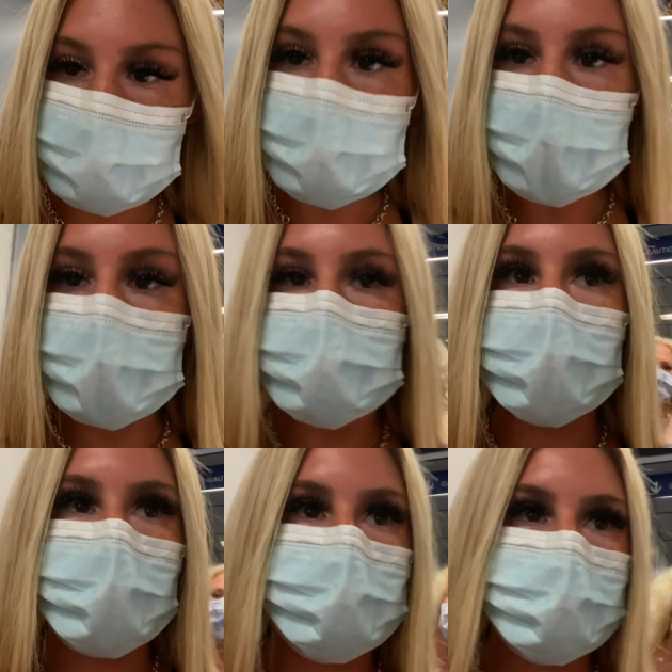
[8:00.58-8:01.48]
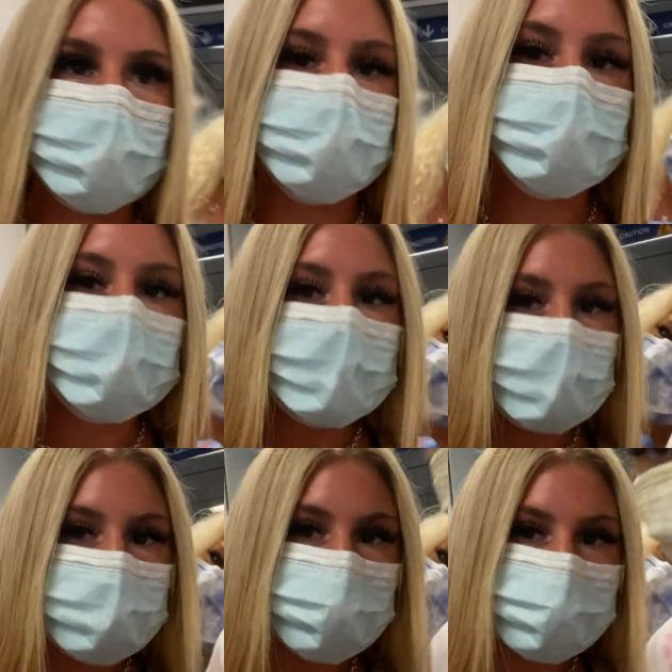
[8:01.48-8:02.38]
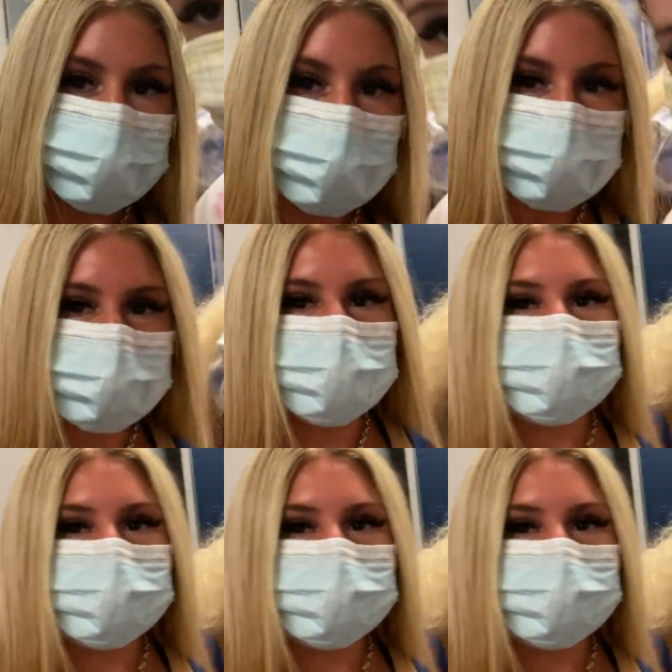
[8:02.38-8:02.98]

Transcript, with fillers: an eight hour plane ride.